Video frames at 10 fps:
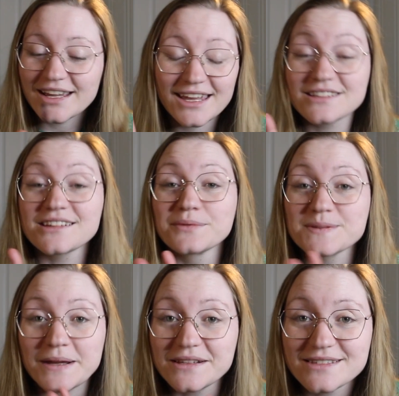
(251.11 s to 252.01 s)
I can't deal with
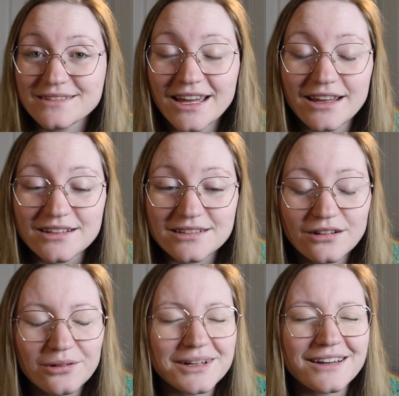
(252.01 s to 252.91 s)
smells, and
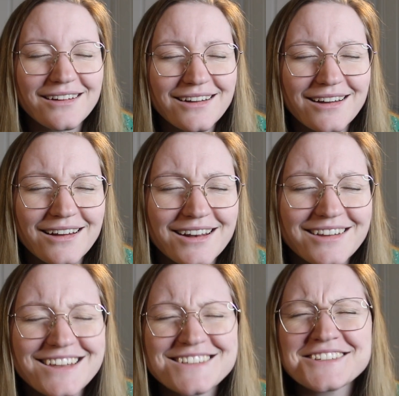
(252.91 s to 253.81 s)
oh my
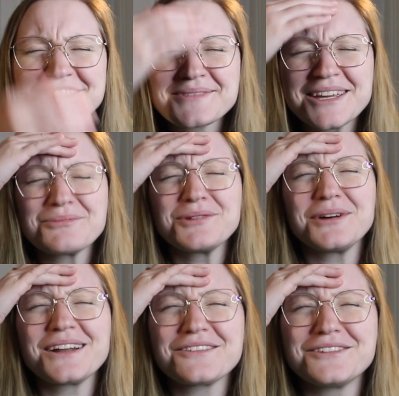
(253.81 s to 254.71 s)
god, this is just making me
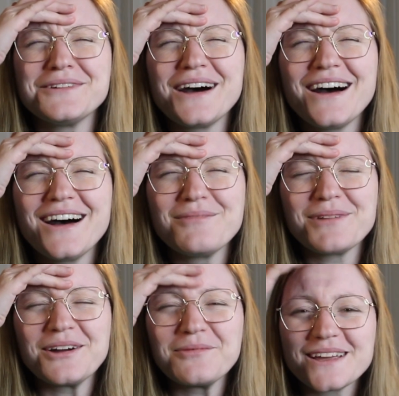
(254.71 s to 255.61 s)
want to throw up.
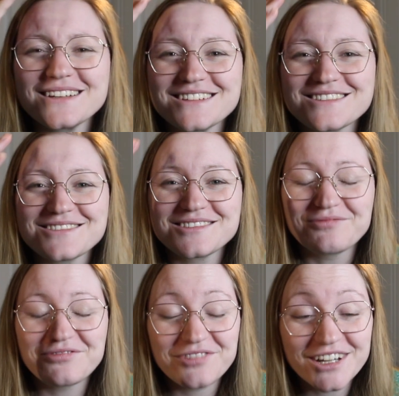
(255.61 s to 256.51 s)
I hope I can
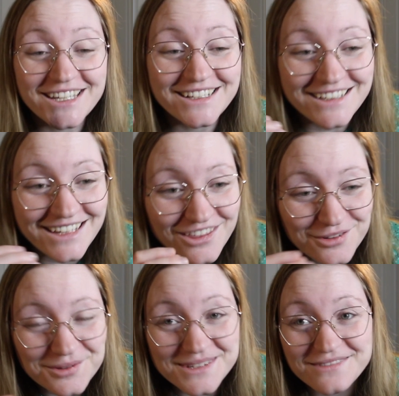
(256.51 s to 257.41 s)
fucking get
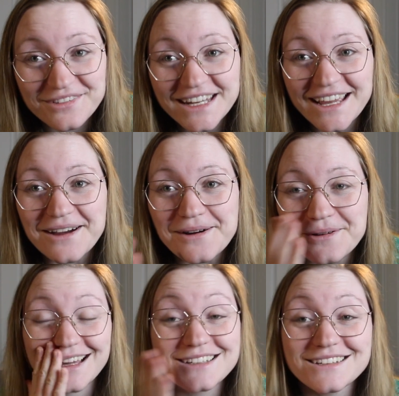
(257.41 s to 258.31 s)
through this
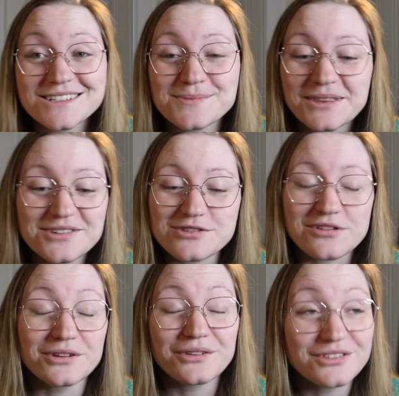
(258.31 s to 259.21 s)
video. I didn't expect to
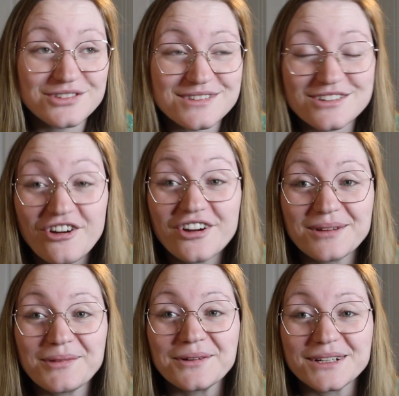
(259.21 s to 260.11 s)
struggle just
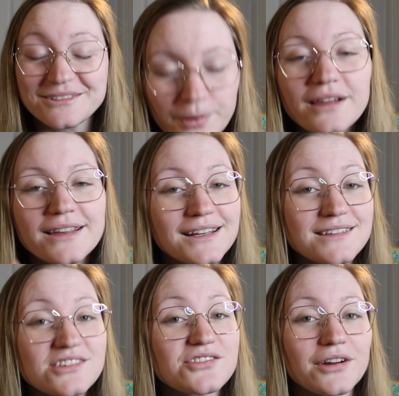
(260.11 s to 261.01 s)
talking about it. Well, it
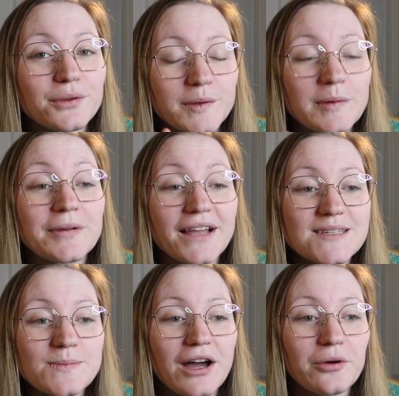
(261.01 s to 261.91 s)
is a struggle when people
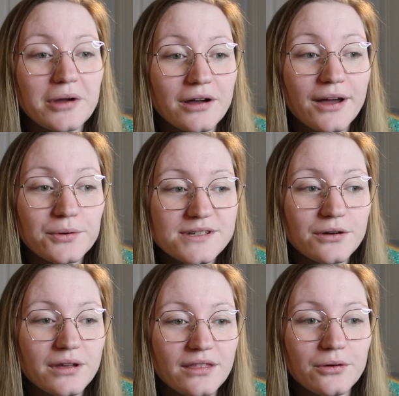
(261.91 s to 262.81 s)
ask me how it's
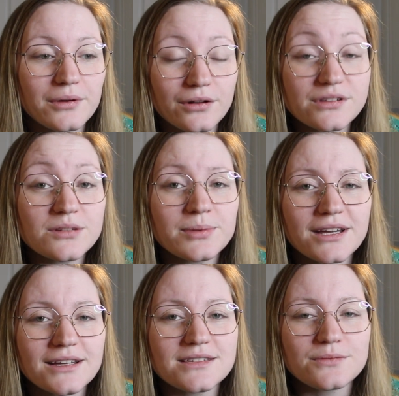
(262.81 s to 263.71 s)
going, though. It also,
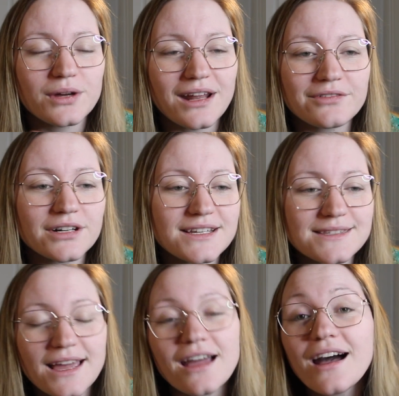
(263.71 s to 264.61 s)
because whenever I
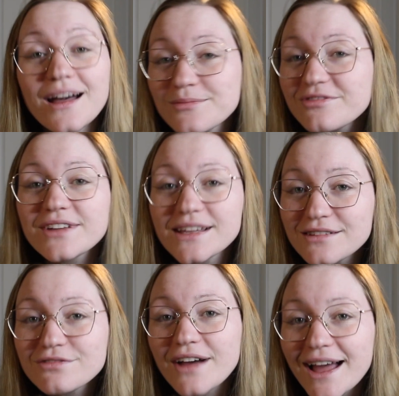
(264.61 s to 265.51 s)
say I'm
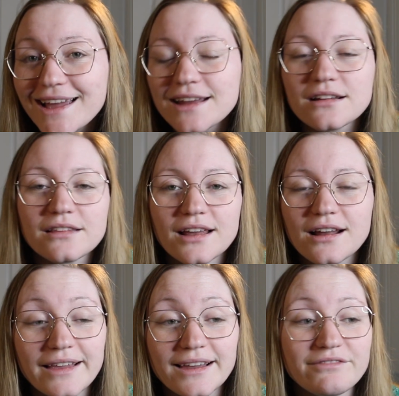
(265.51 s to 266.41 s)
feeling fine, then
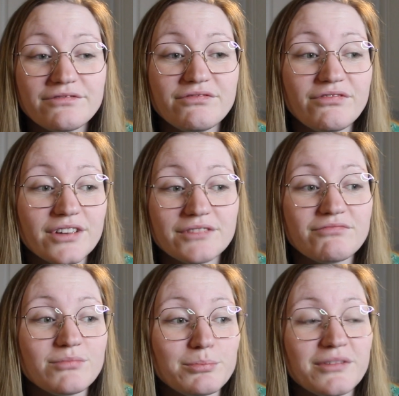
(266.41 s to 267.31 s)
I'll
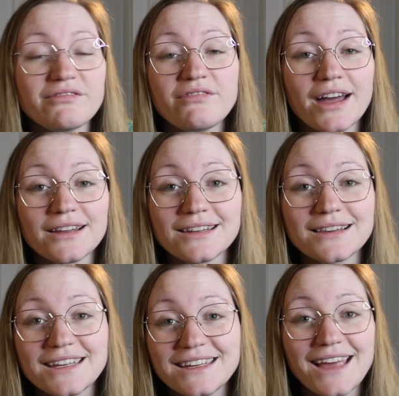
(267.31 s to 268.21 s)
be
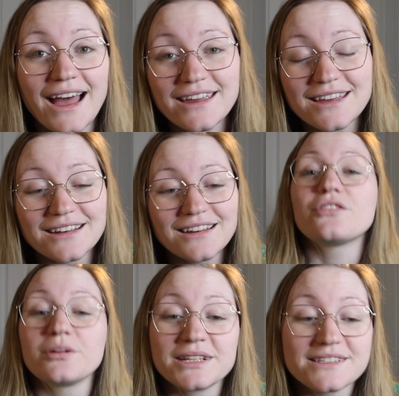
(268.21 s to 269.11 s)
violently gagging
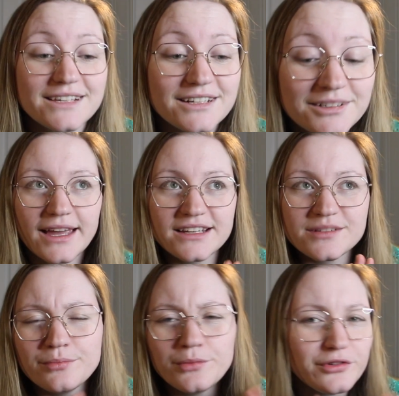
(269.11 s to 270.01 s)
30 minutes later.
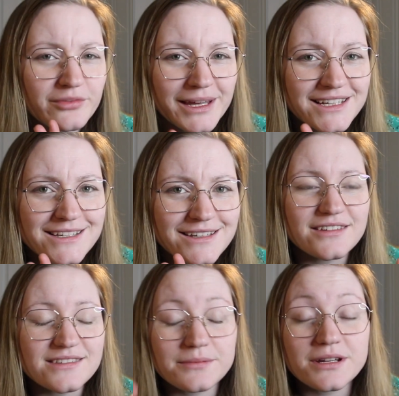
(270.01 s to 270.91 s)
And movement,
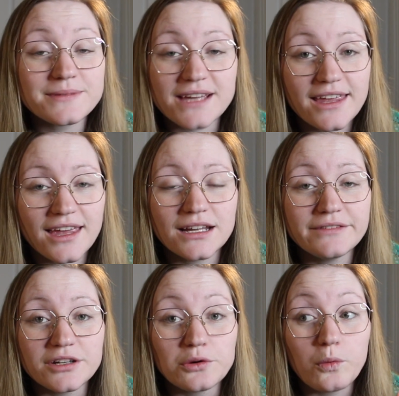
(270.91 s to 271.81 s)
sometimes I can't
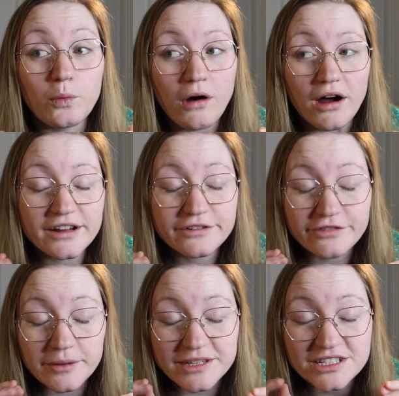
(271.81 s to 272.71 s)
even walk
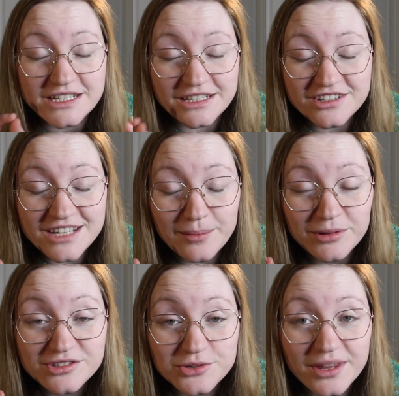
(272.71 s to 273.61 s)
from the dinner
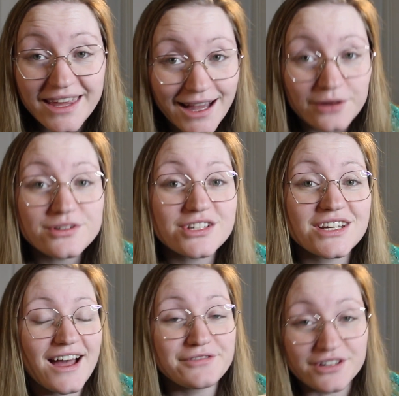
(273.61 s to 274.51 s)
table to the
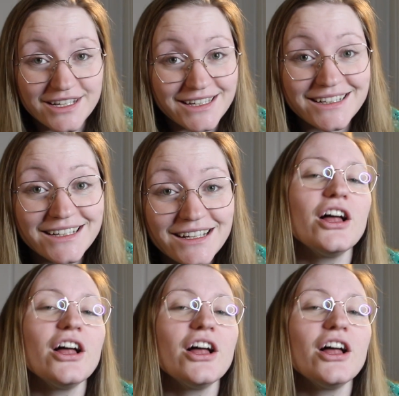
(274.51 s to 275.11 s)
couch after eating.